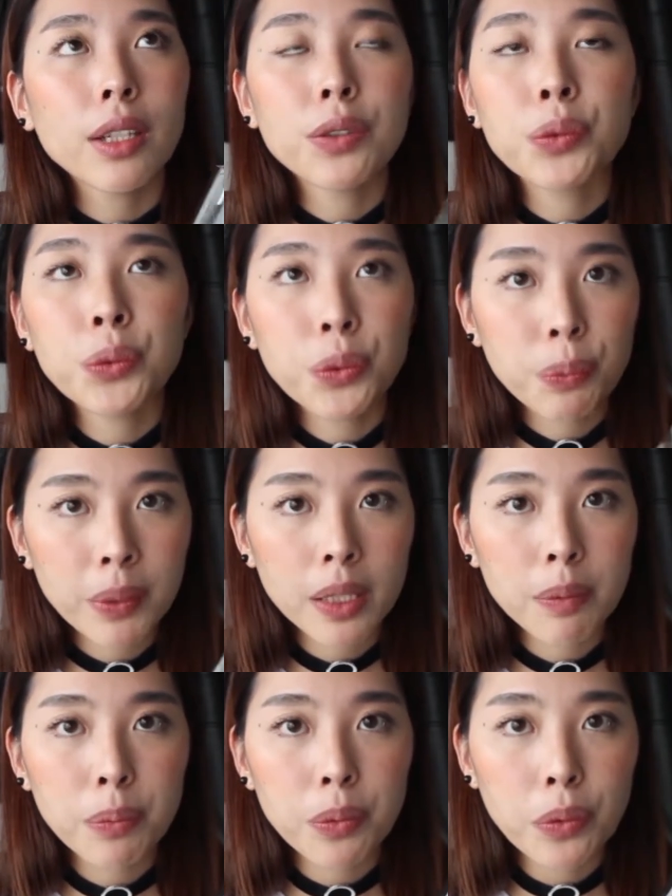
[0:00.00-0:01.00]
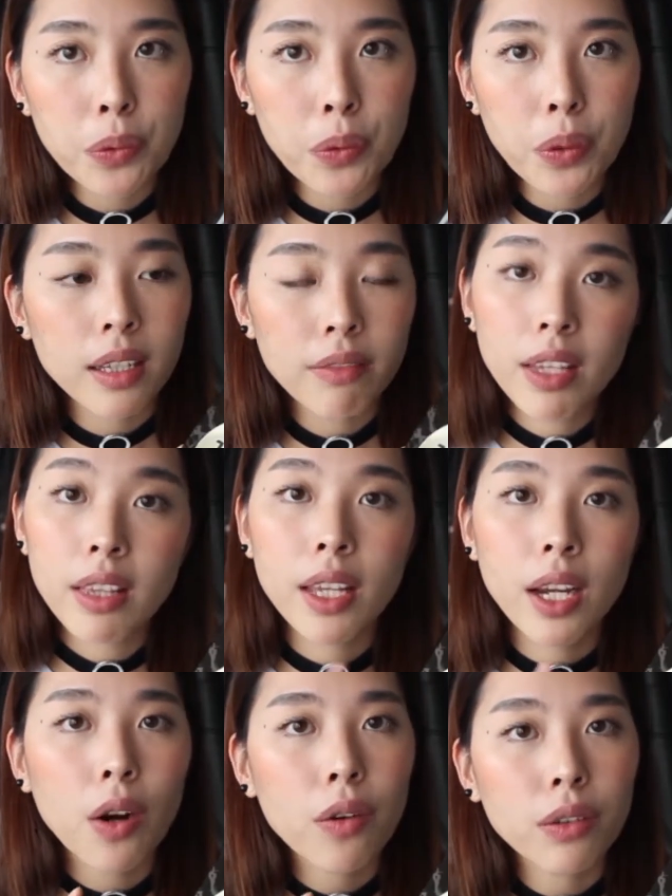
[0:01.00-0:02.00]
two people living
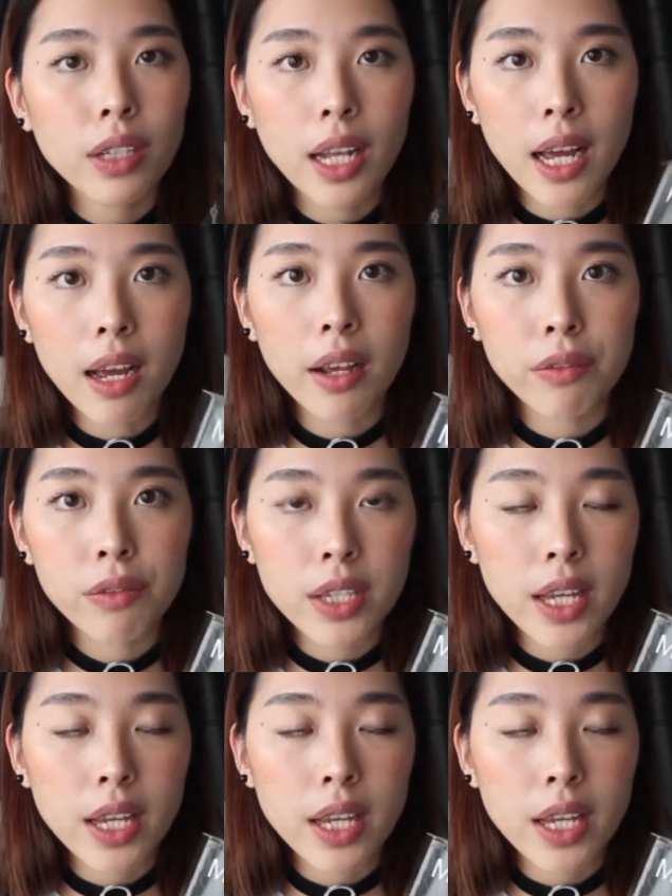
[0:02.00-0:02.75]
their own lives,